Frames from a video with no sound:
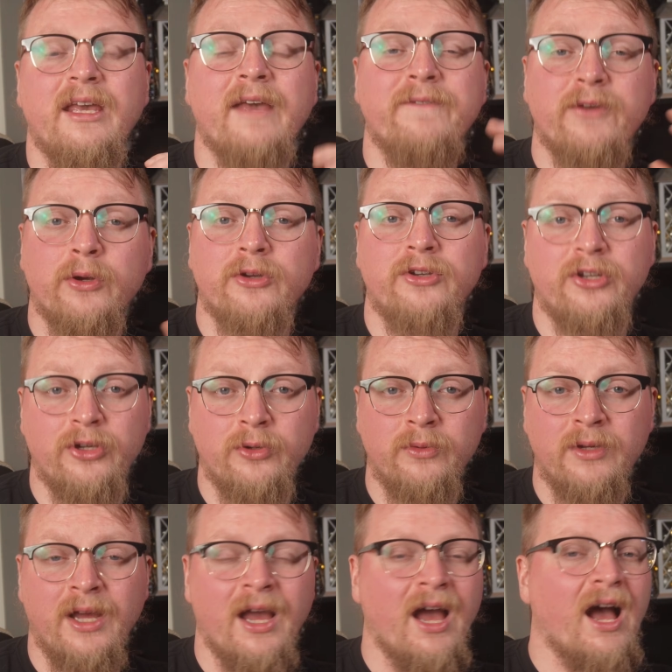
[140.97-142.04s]
If you're
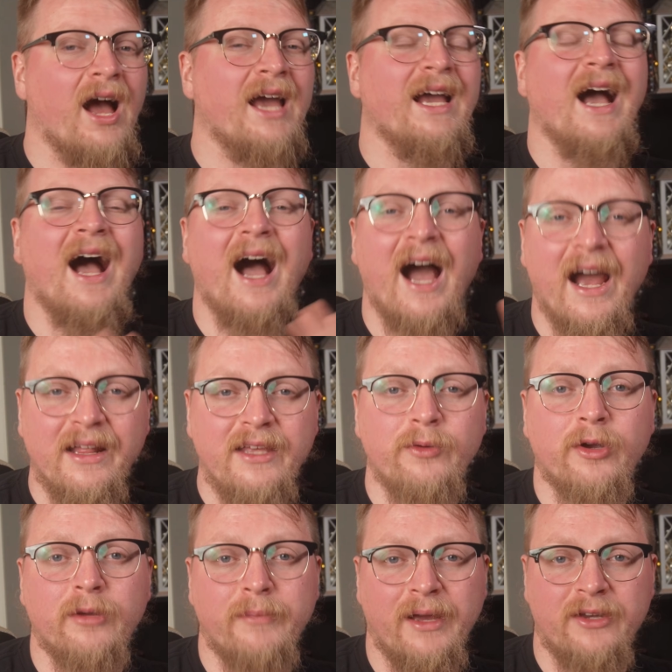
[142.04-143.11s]
new, I highly
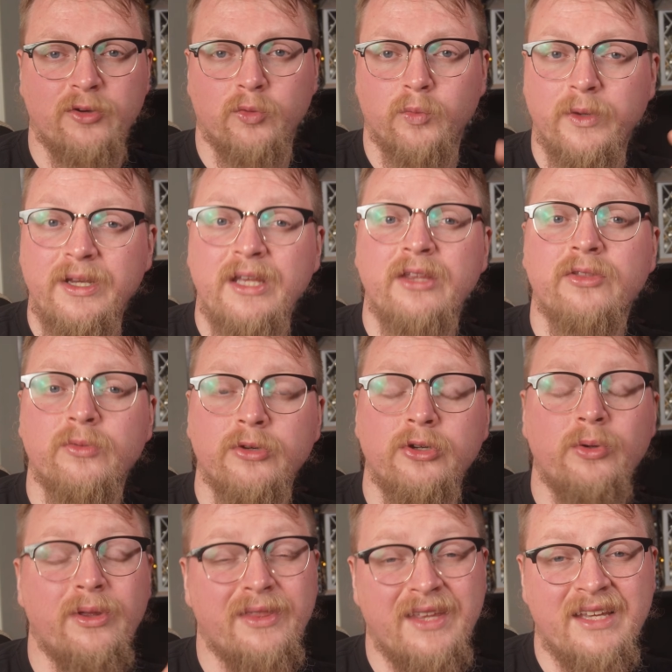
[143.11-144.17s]
recommend reading
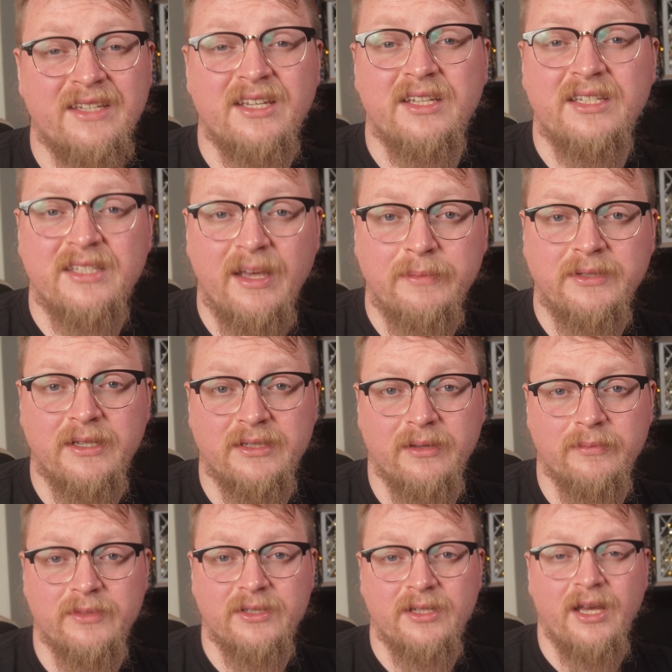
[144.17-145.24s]
through these
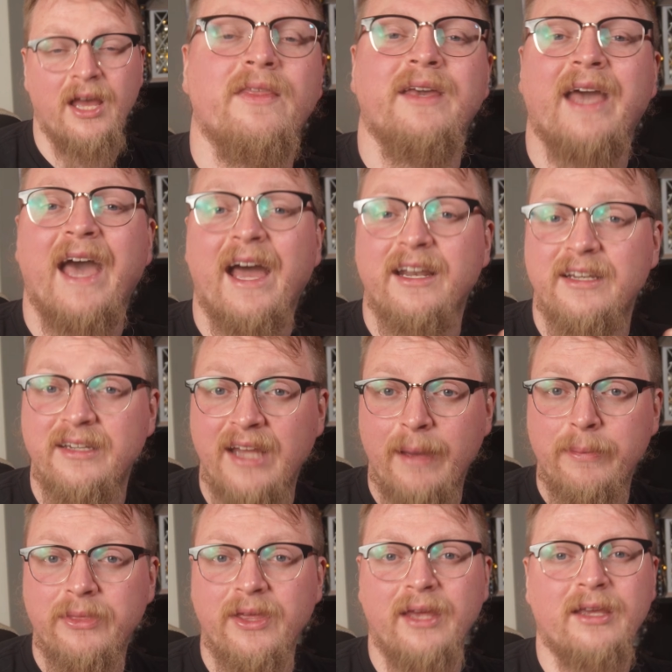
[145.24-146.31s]
subsystems. They add
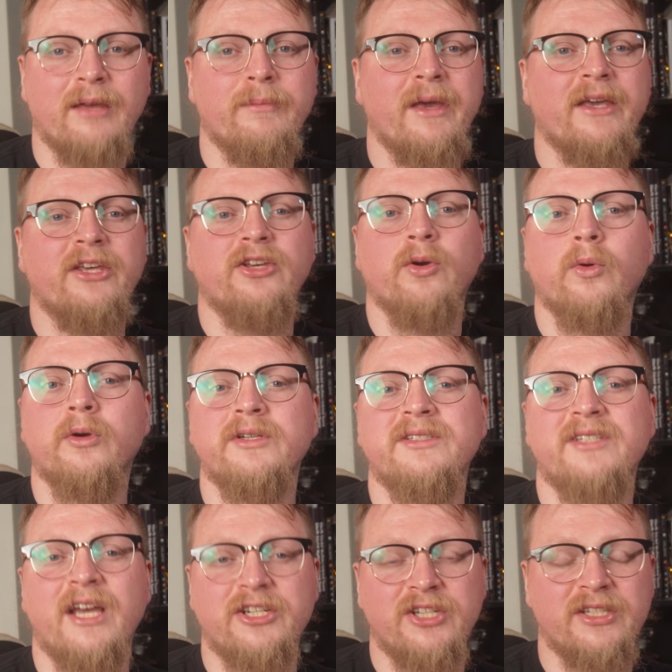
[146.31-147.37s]
depth and can make your
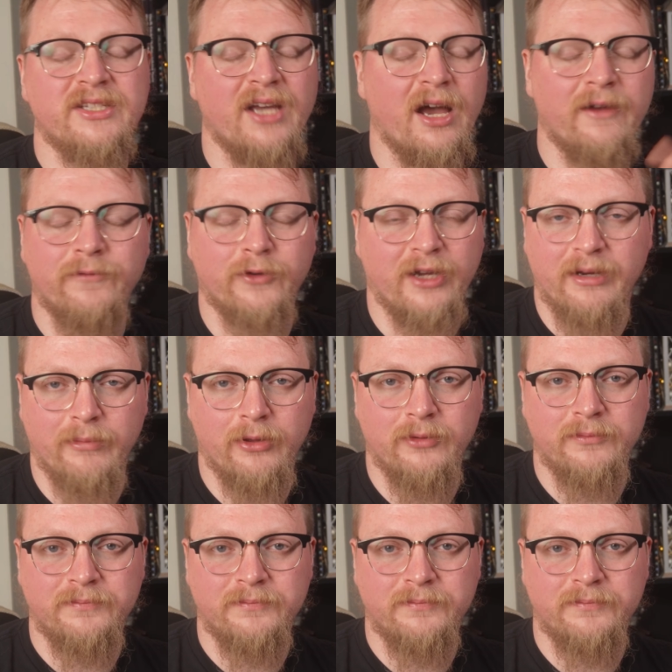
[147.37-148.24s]
sessions unforgettable.